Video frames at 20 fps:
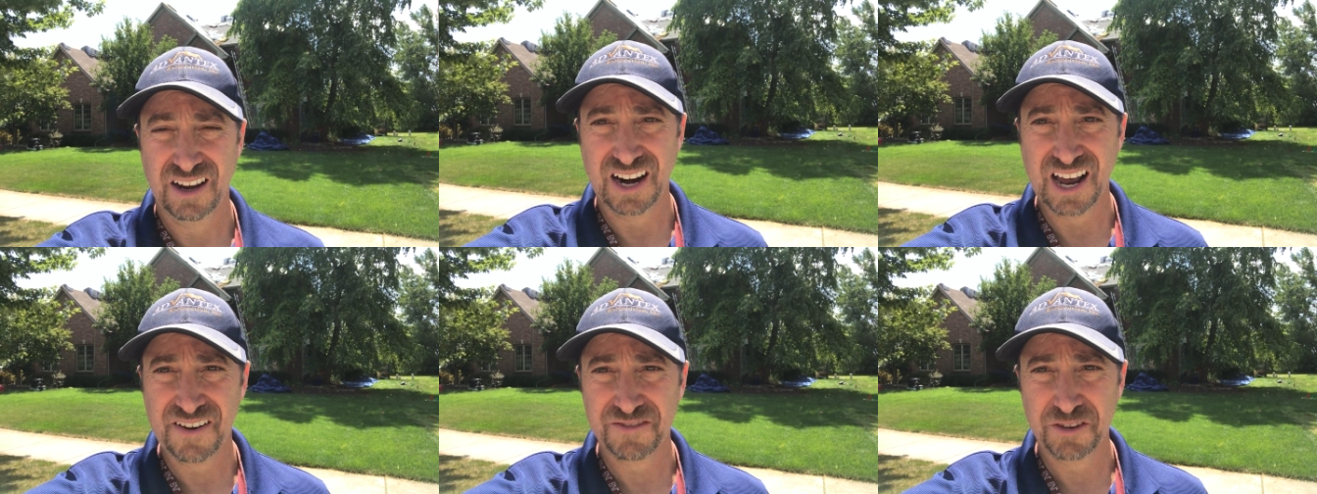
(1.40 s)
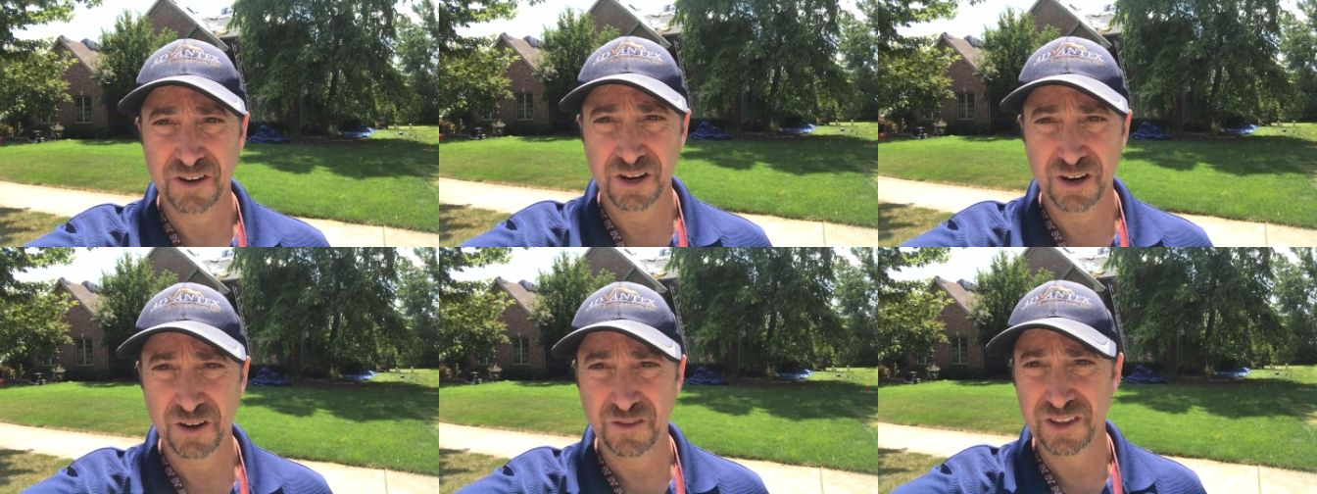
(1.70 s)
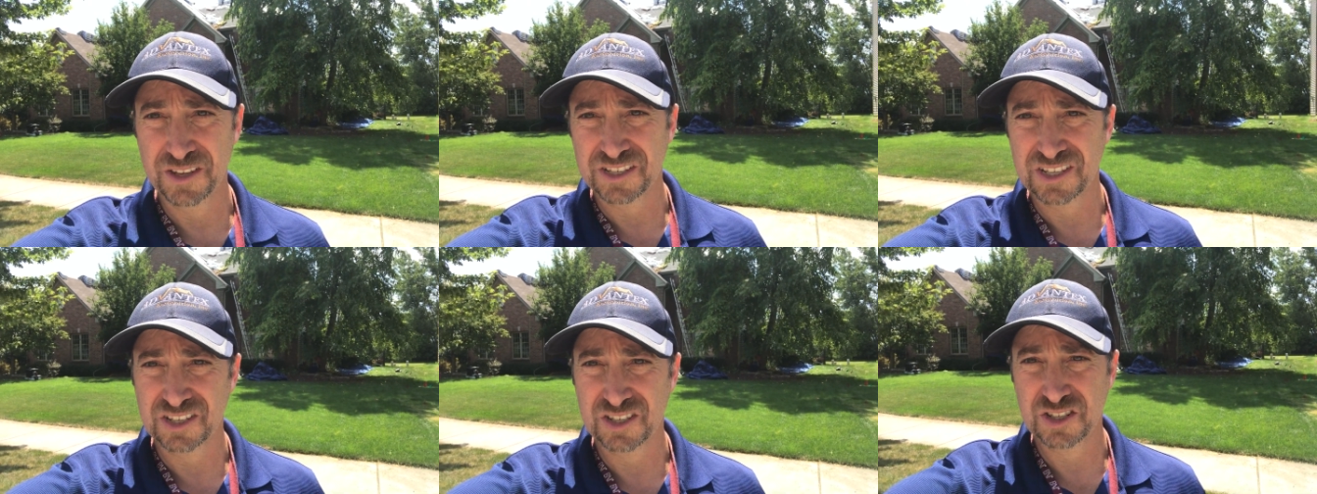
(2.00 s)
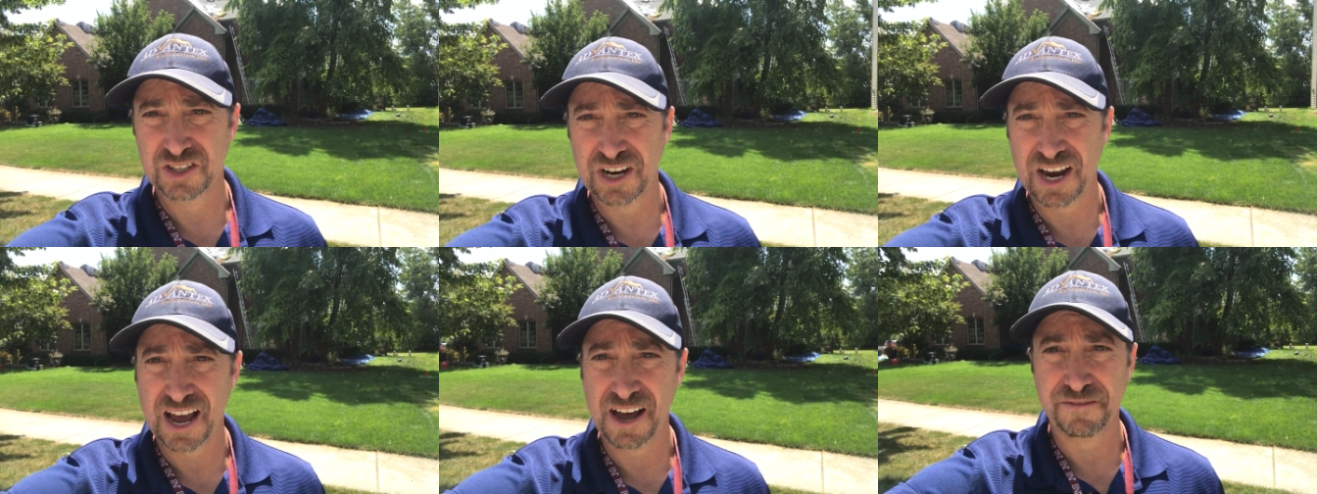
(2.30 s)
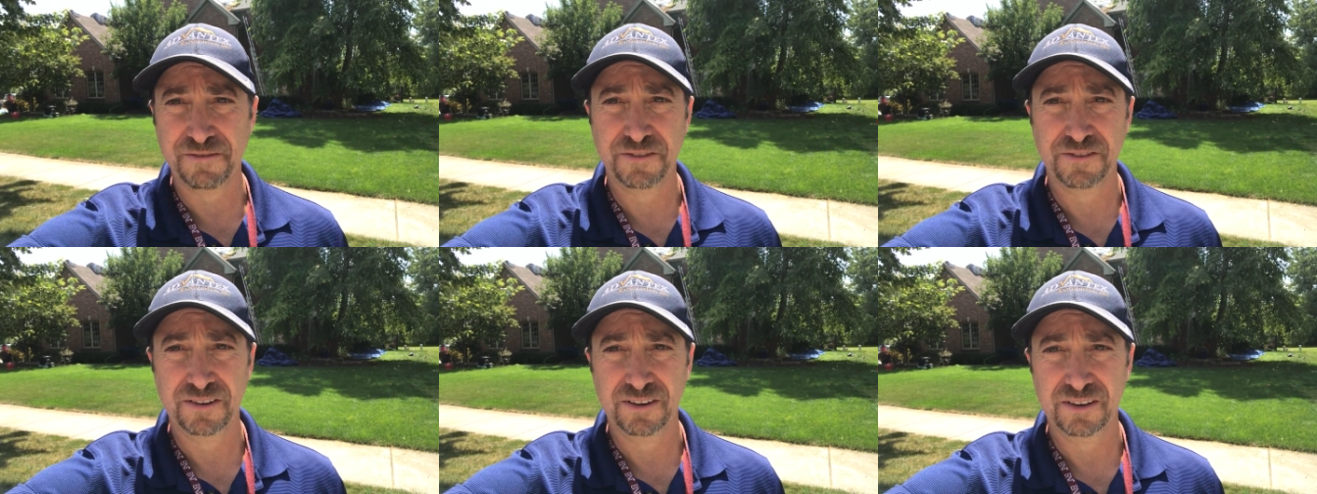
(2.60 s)
Good afternoon, this is
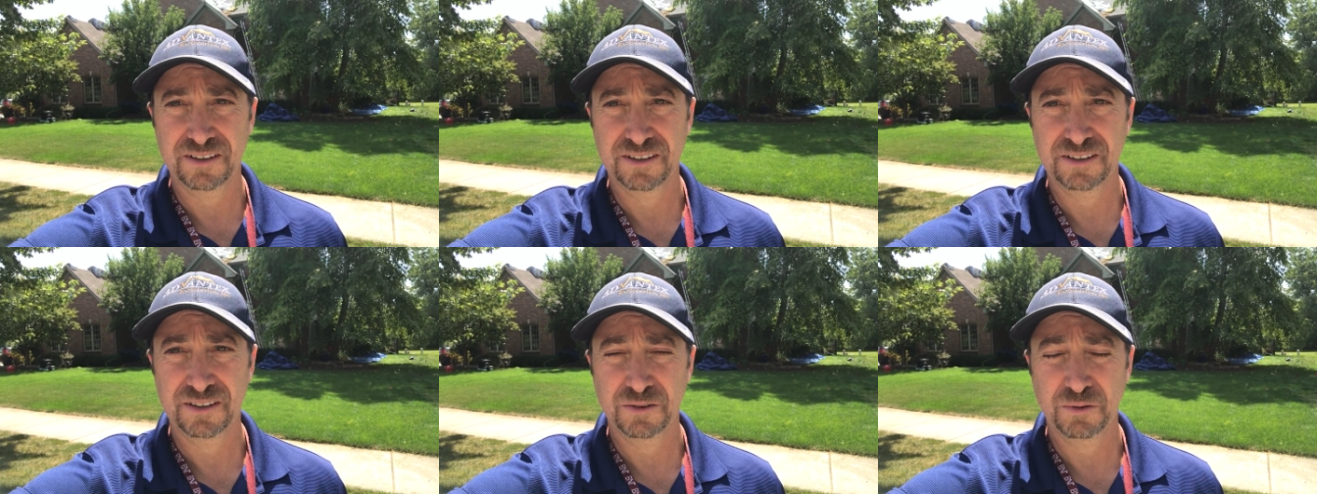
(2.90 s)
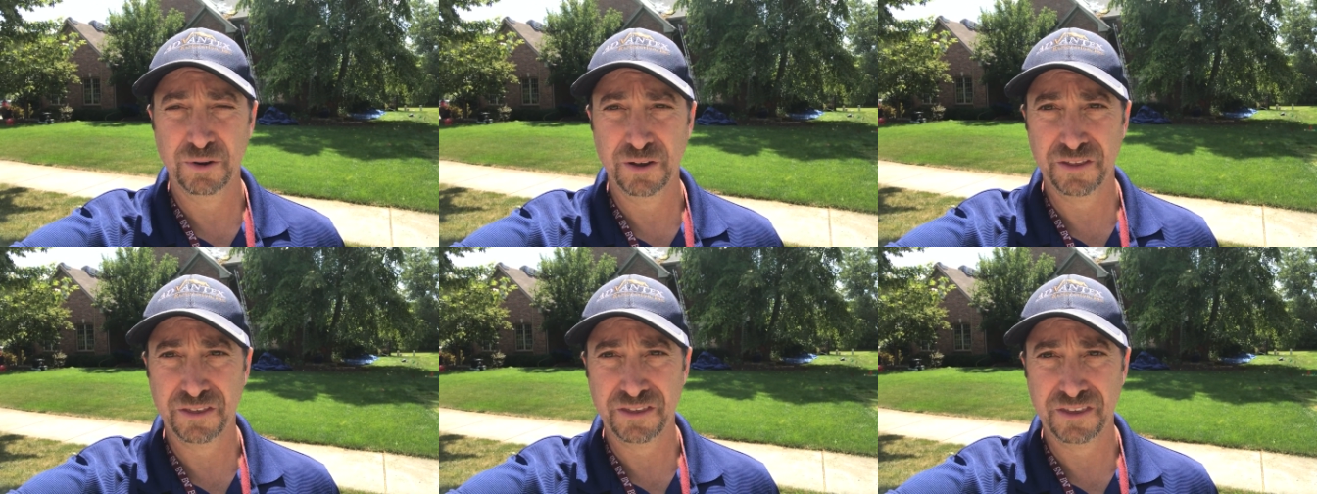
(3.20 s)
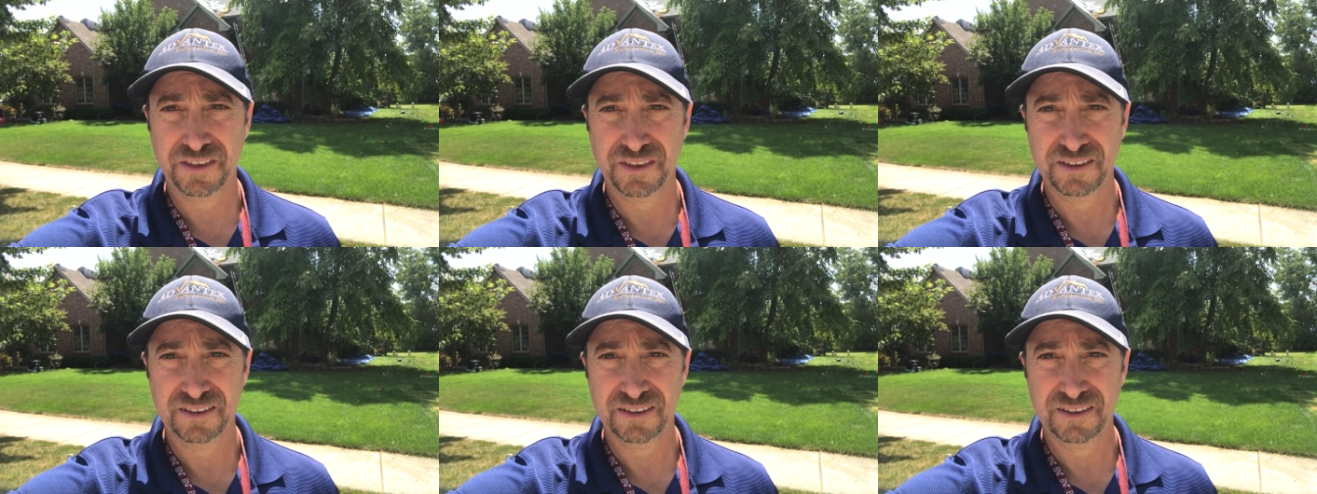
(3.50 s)
Jeff with